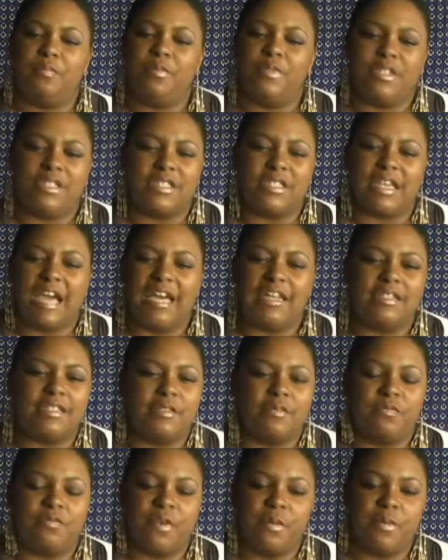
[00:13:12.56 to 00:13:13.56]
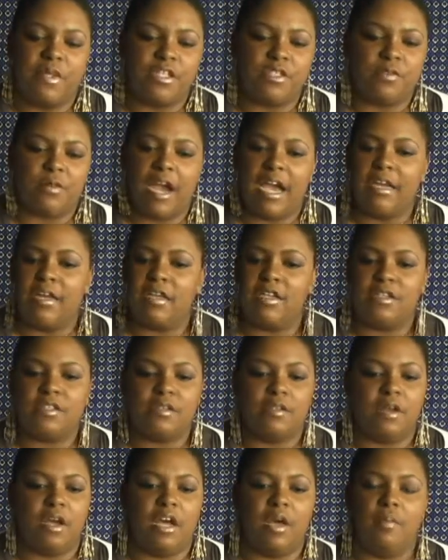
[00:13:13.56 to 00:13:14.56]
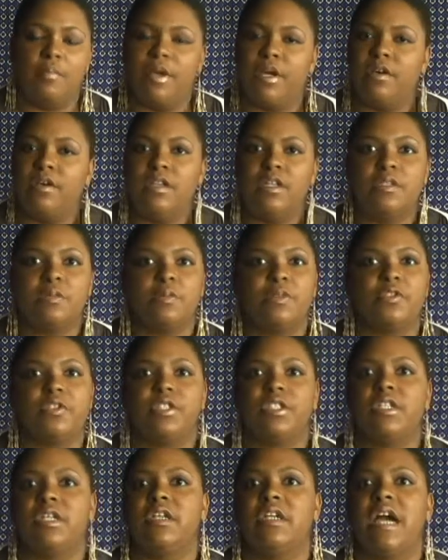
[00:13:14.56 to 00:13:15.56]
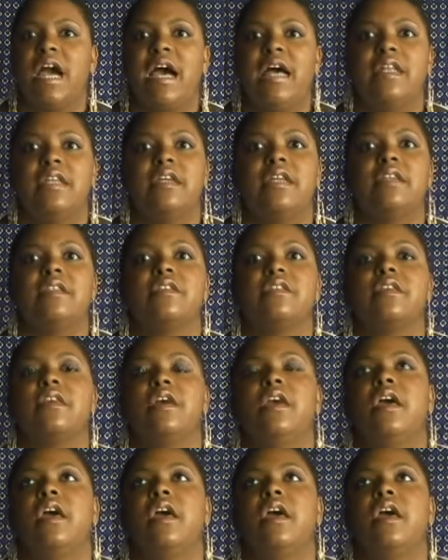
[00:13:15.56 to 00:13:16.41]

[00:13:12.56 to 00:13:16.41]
just kind of some feminist writers, Bell Hooks, Patricia Hill Collins.